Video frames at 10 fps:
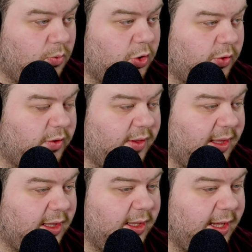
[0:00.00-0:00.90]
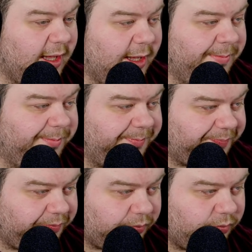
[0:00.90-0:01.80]
which was the um,
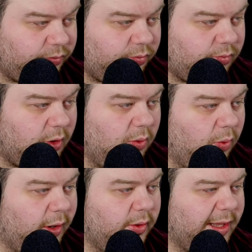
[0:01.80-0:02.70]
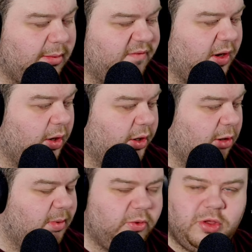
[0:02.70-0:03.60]
why your gaming uh,
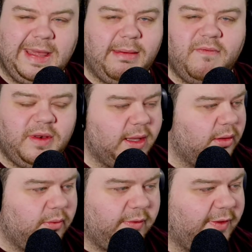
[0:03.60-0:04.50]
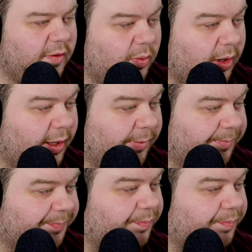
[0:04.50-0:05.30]
nobody watching your gaming videos this is why